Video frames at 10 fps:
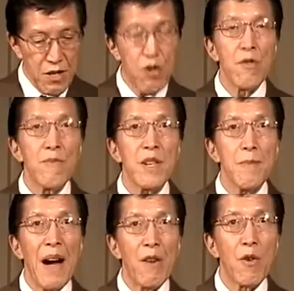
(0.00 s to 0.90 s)
terms of
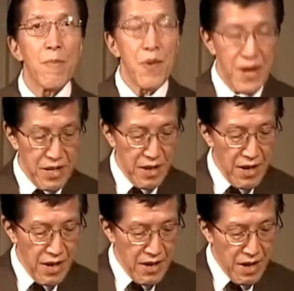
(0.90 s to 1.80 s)
PowerPoint
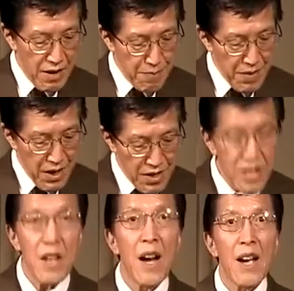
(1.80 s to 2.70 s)

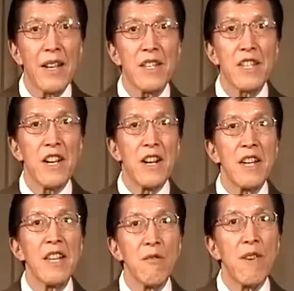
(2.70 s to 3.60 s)
slides,
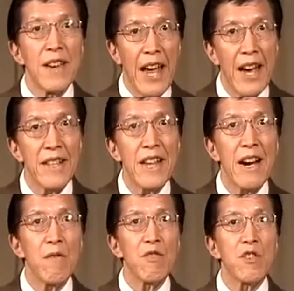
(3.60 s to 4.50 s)
either in
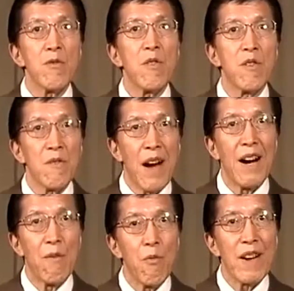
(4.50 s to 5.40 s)
handouts or
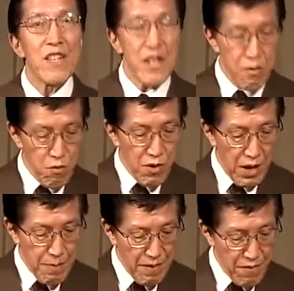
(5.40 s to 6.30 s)
ones that will
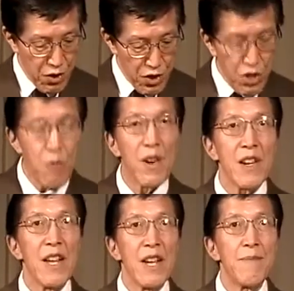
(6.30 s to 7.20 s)
come up very
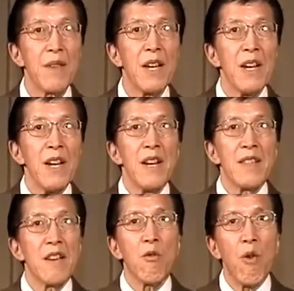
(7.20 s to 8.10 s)
shortly.
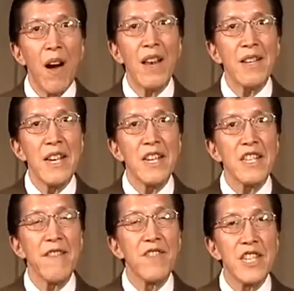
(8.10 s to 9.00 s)
The qualities
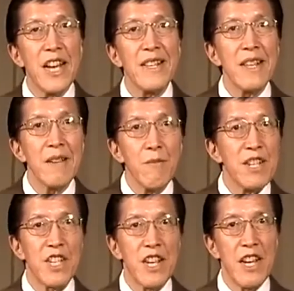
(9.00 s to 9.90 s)
of send and
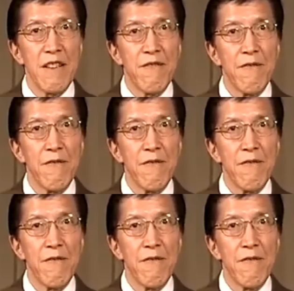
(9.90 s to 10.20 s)
receive.